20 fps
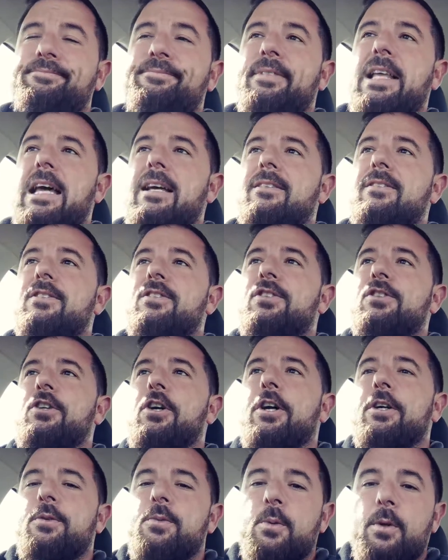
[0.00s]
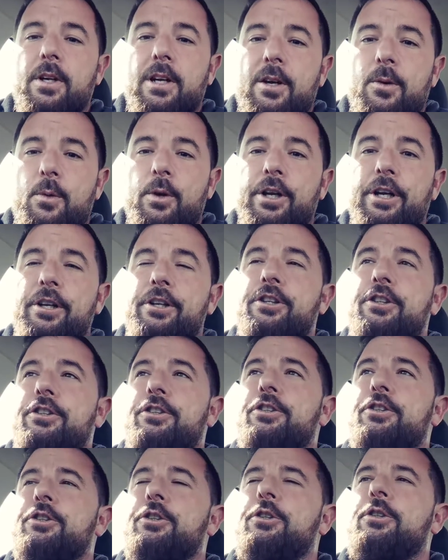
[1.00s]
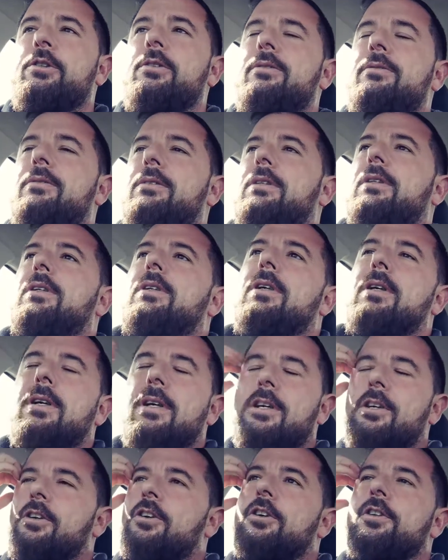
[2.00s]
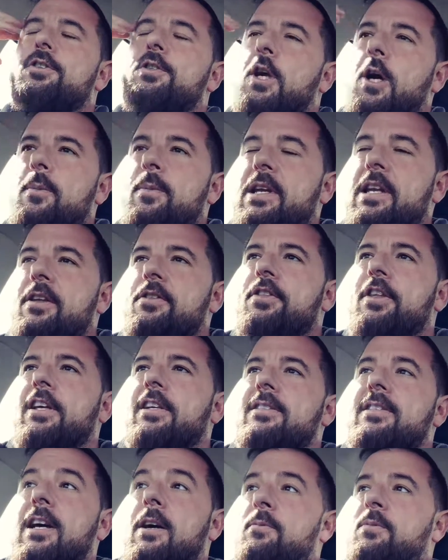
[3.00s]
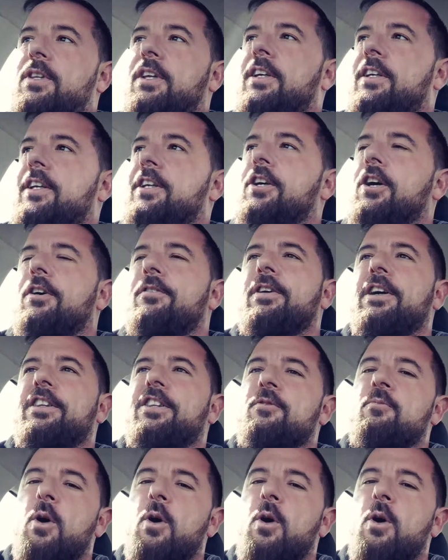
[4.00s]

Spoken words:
That's not what I wanted to do. Got so many things I'm thinking of at the